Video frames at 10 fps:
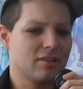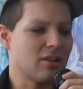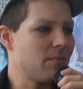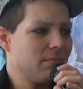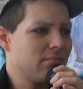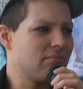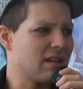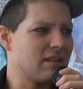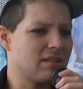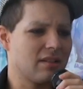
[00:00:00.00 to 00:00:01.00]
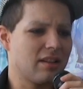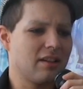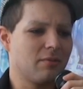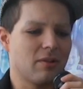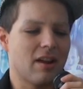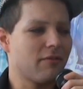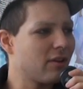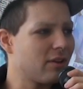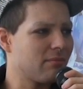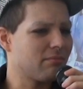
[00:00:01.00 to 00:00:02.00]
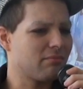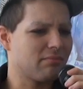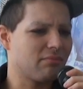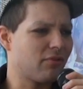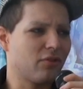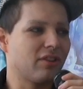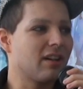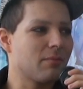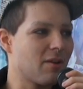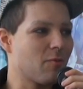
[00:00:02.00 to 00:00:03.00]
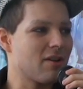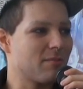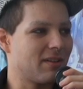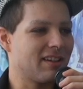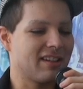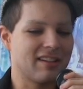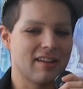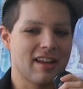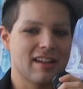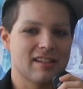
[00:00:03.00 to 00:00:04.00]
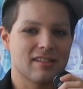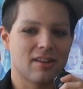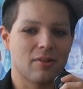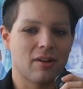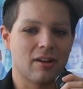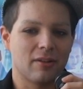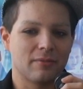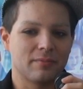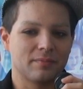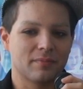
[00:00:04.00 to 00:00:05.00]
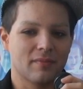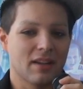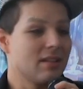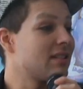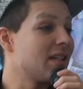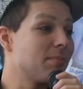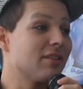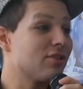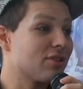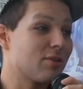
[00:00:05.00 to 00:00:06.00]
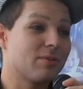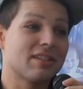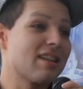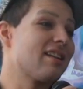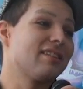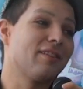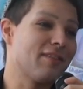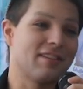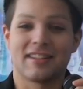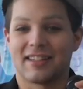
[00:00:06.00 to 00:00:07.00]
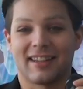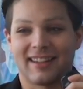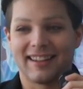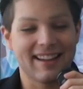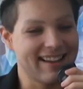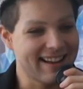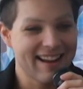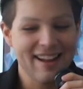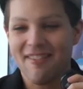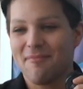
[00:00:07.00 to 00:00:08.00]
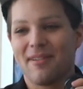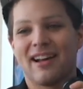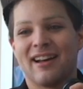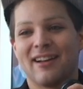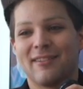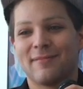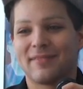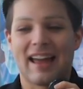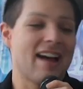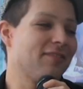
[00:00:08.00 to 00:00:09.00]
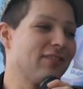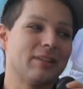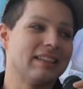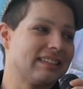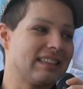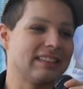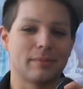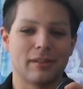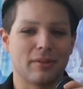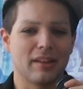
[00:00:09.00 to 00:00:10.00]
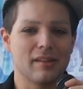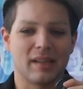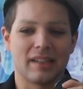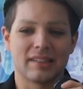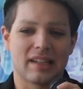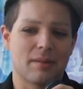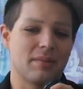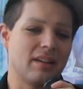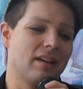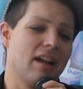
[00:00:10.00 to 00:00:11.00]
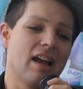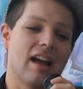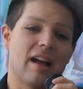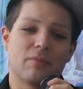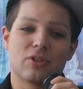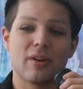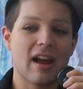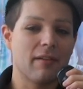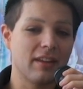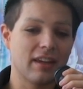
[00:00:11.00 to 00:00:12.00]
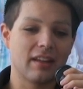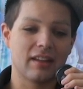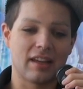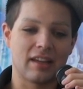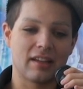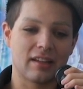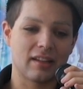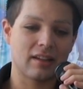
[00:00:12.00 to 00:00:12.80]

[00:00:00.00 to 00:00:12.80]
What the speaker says: jump into like whatever freedom I want to be in. So taping the show was not the funnest thing, but afterwards it's been really amazing. I mean, I'm traveling, like